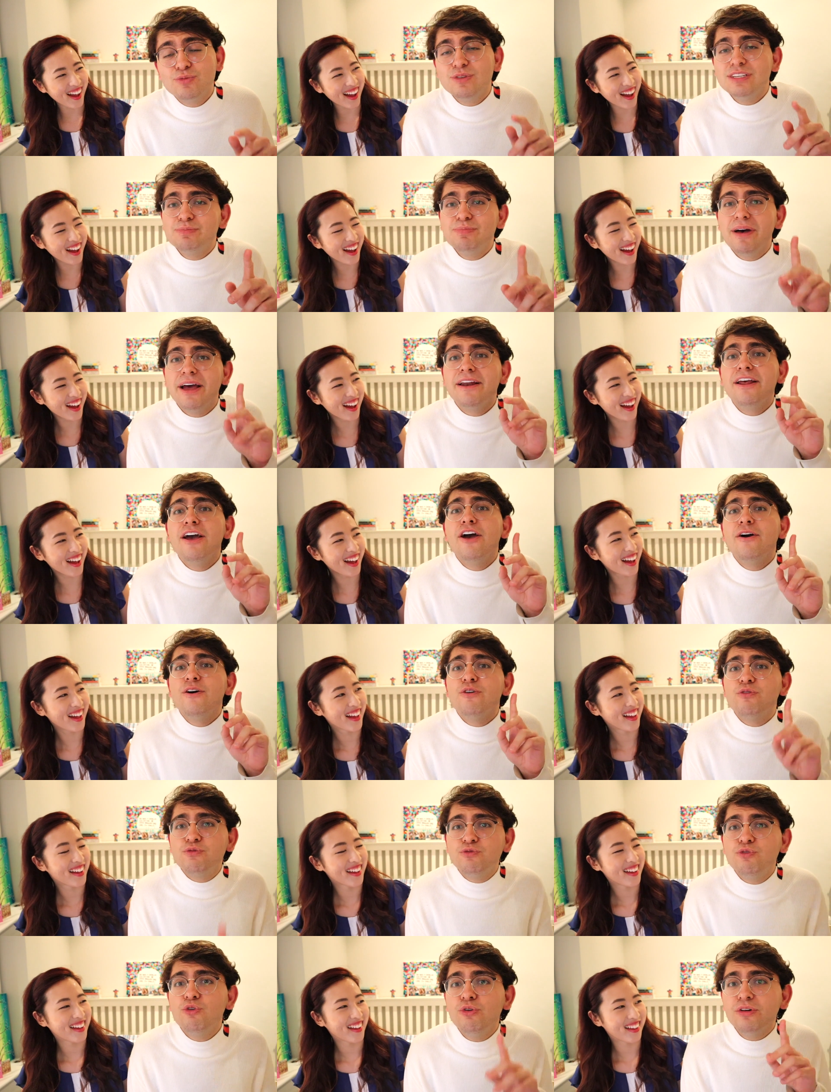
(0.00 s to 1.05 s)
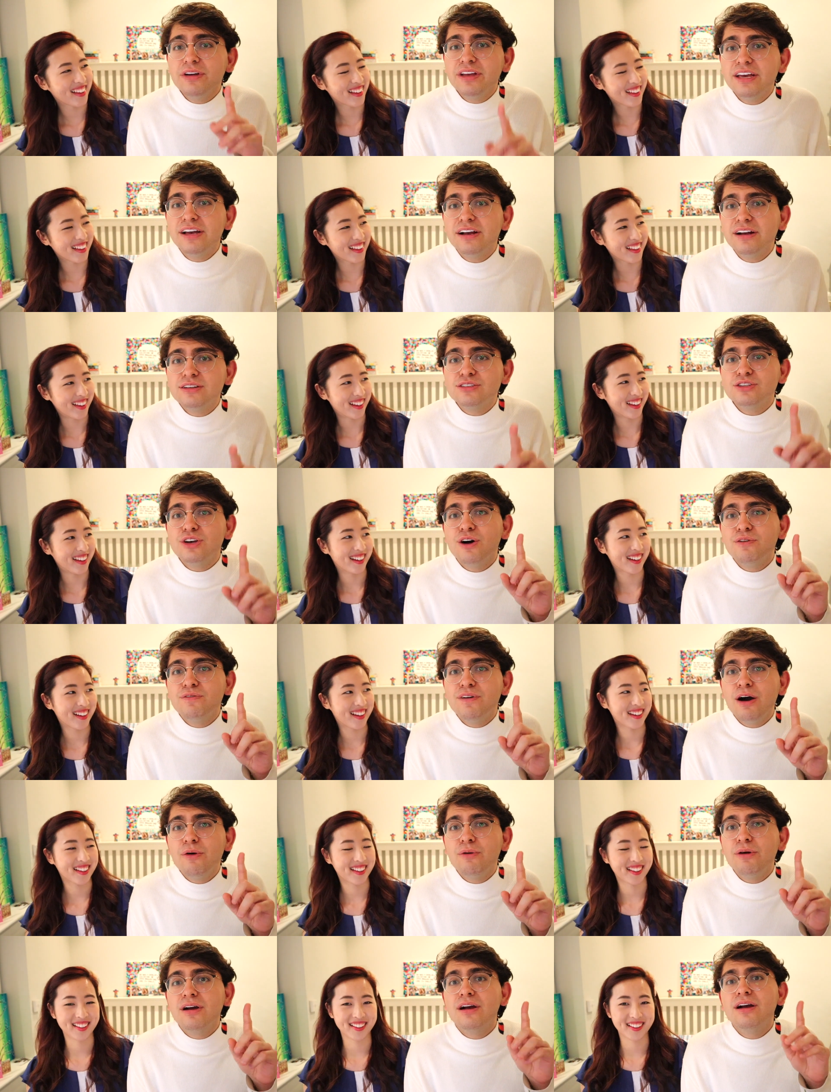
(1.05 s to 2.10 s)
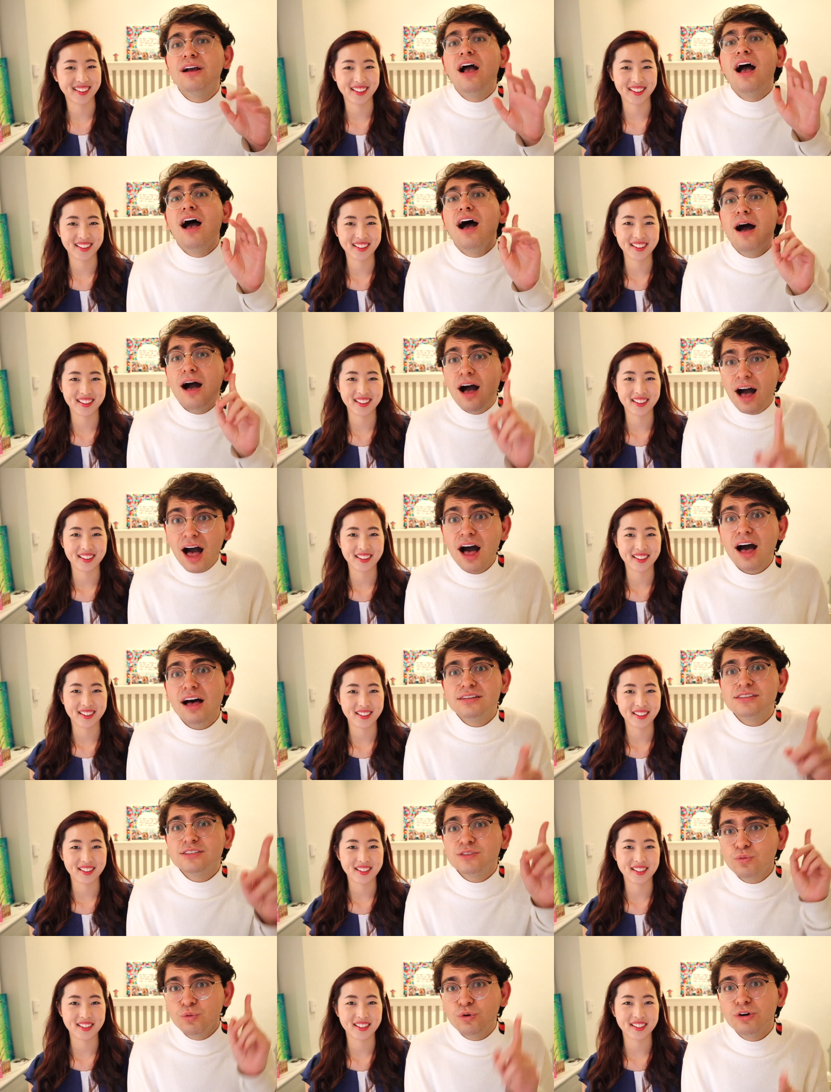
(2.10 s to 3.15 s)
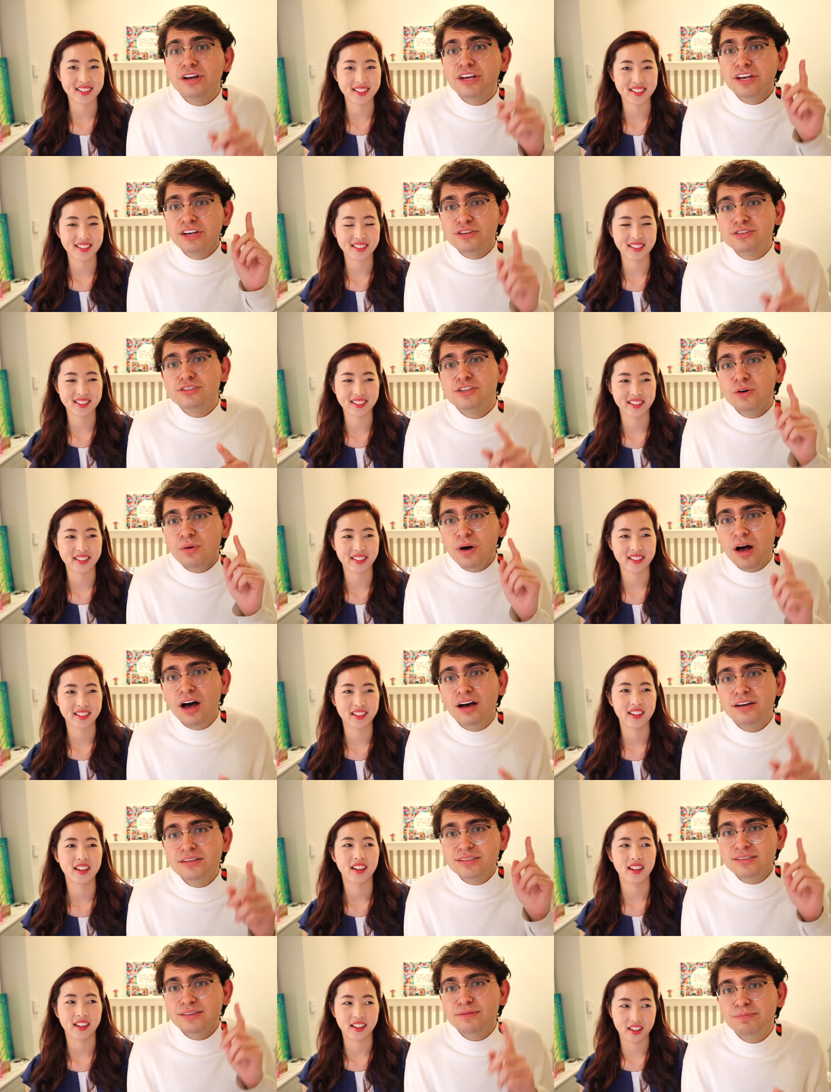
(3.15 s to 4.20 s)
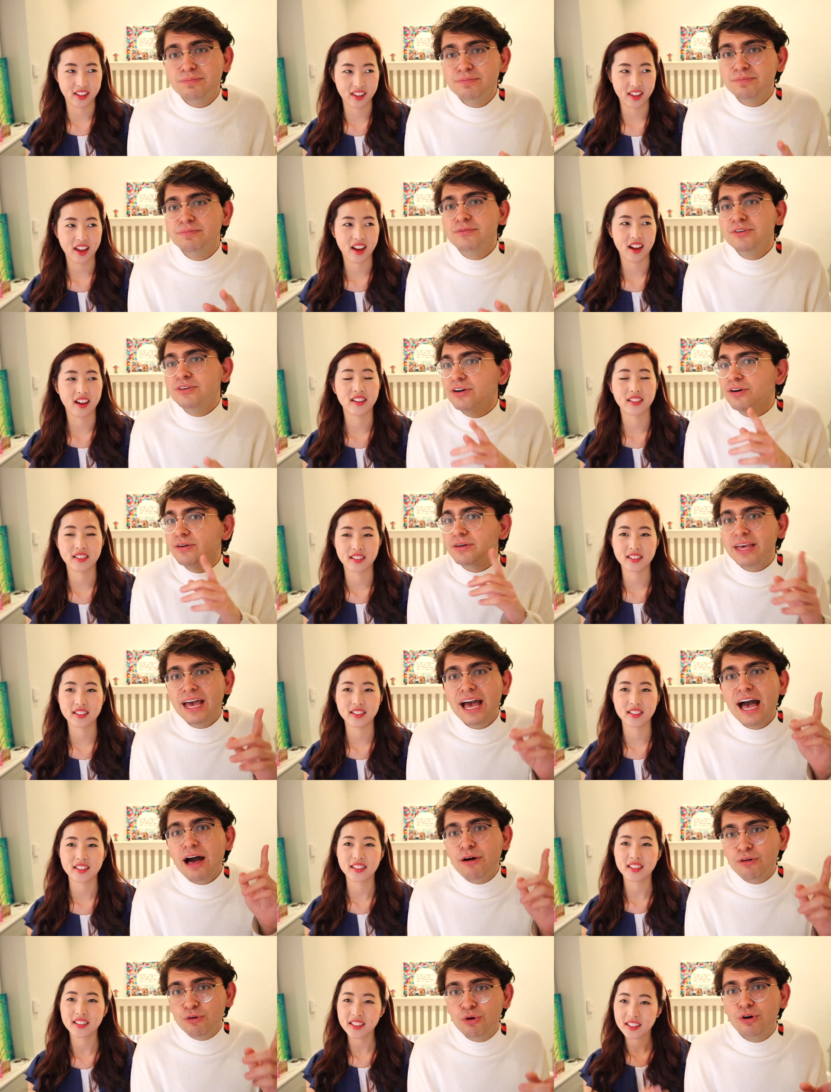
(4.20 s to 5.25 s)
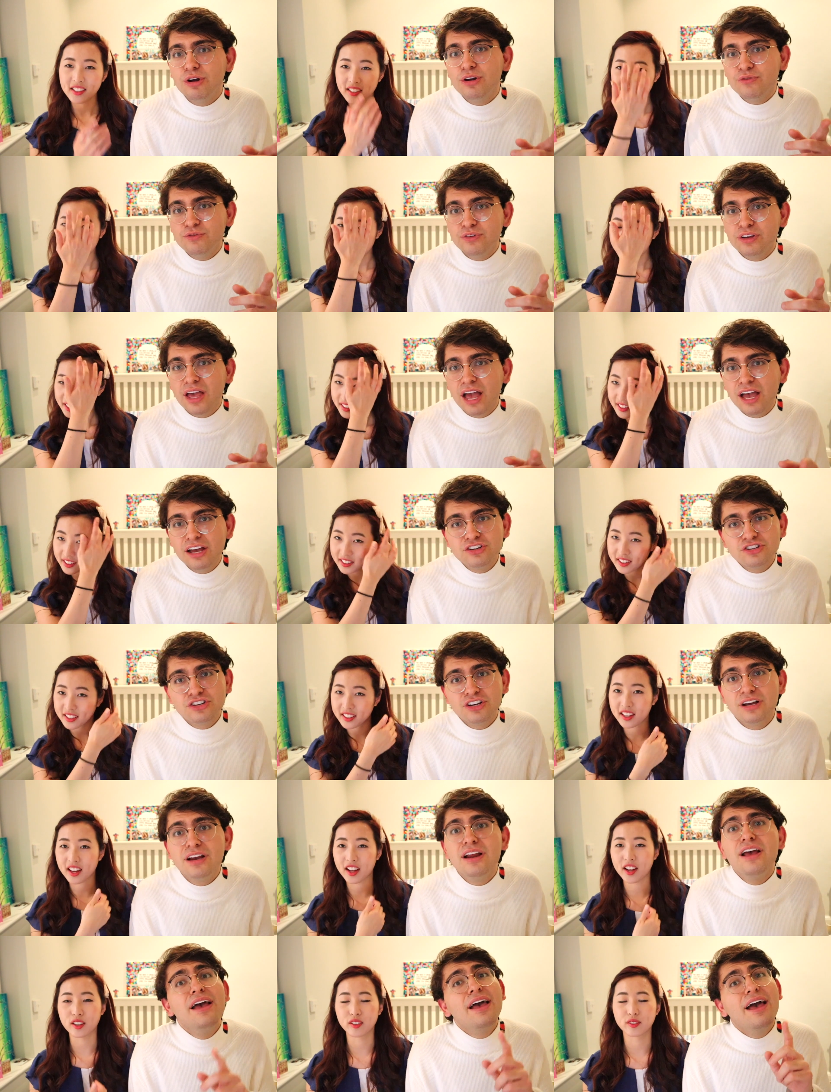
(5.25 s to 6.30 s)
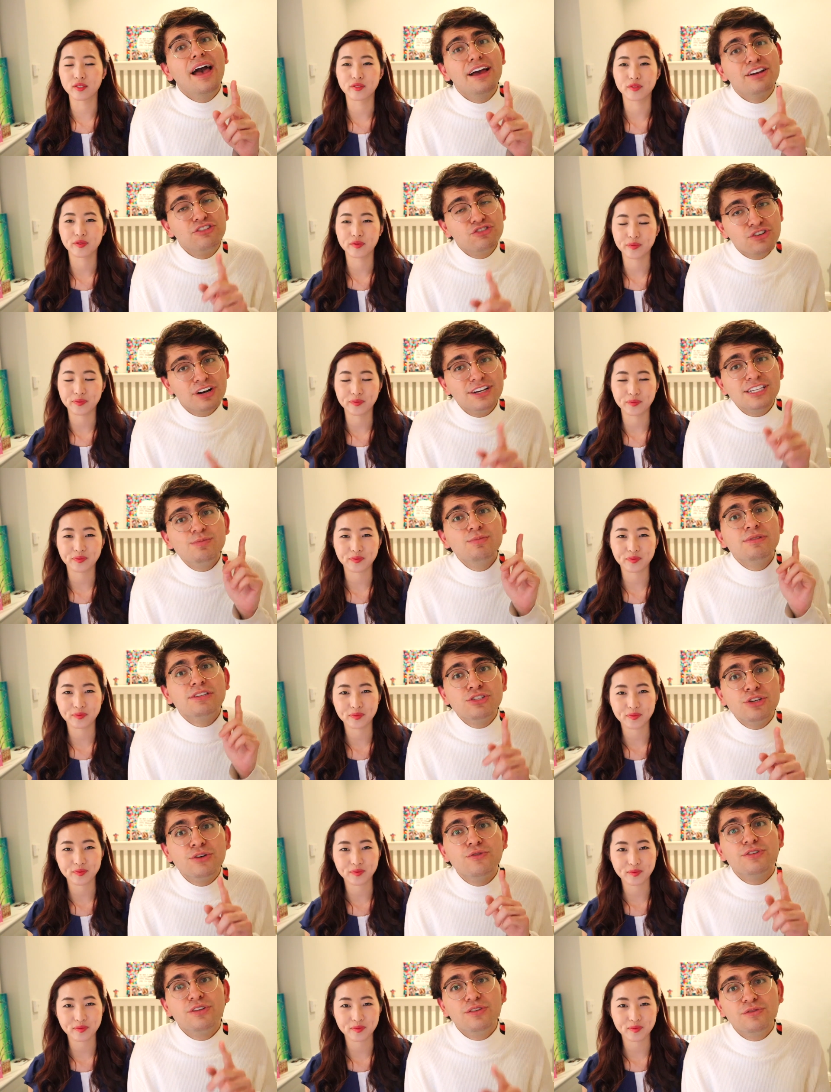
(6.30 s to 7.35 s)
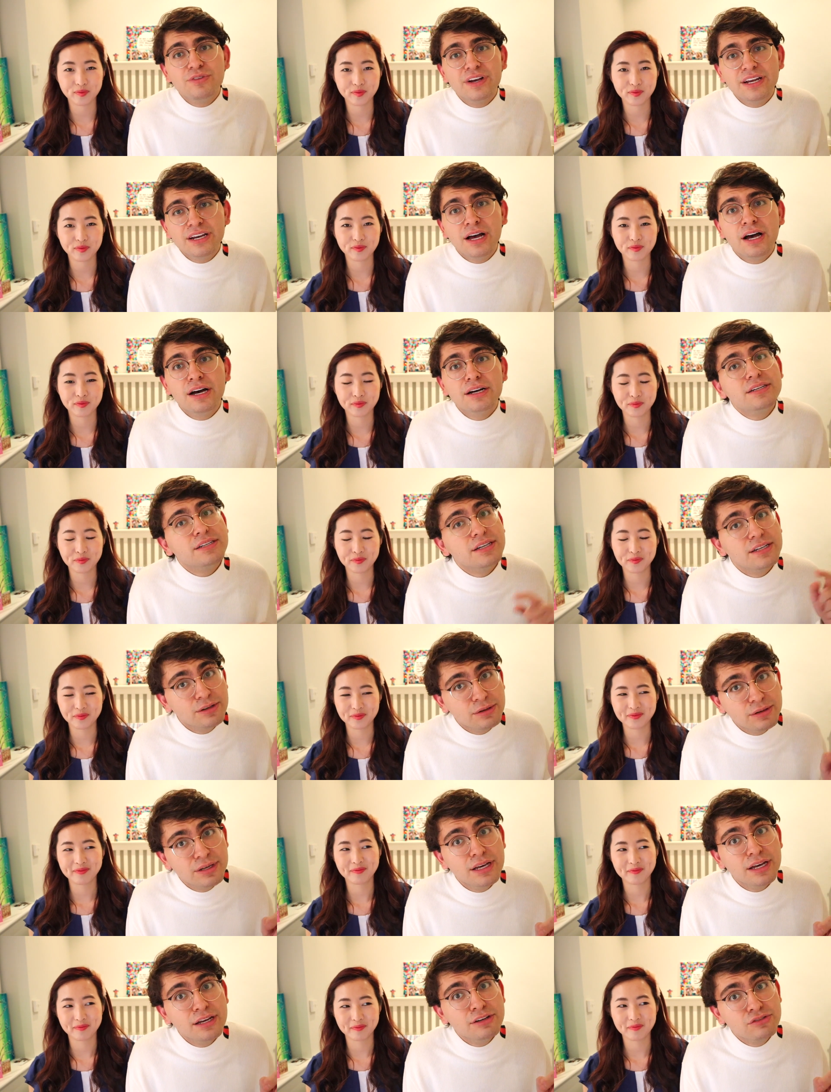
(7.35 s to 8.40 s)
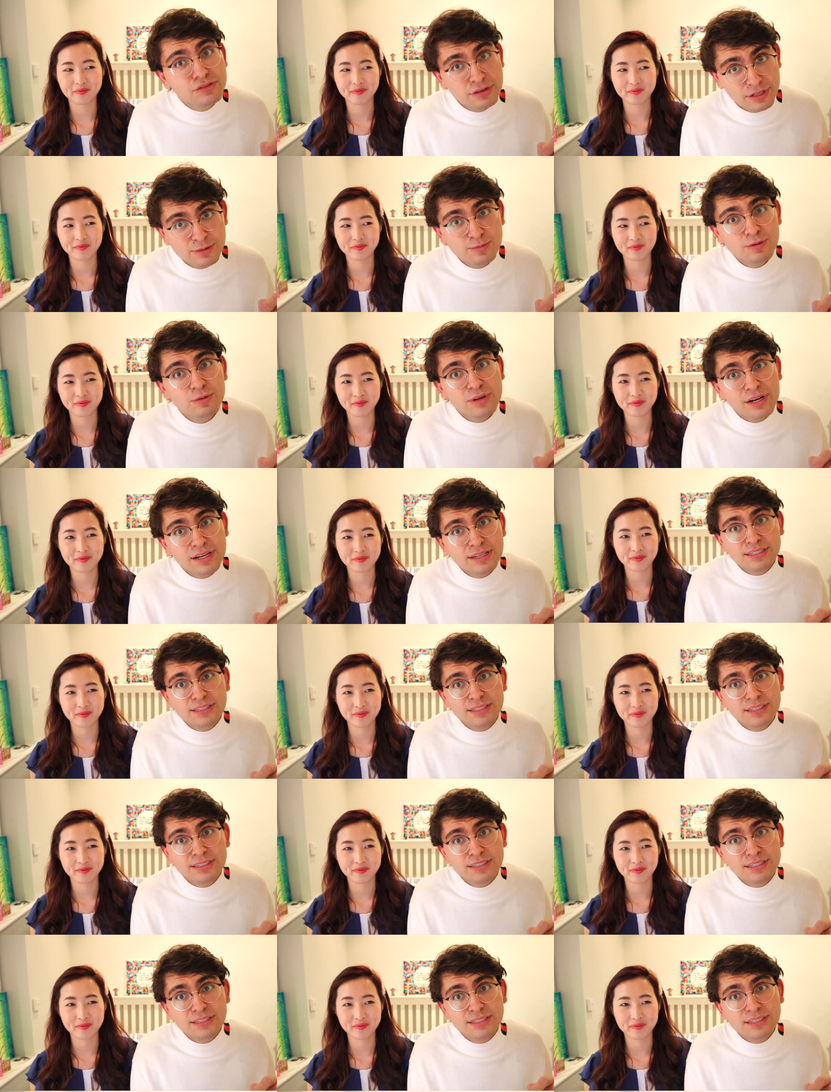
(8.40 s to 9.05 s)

Speaker 1: we spent four years of our us working so hard to yeah. you know get our qualification yeah. and trust me it's not for the faint-hearted okay trust me when i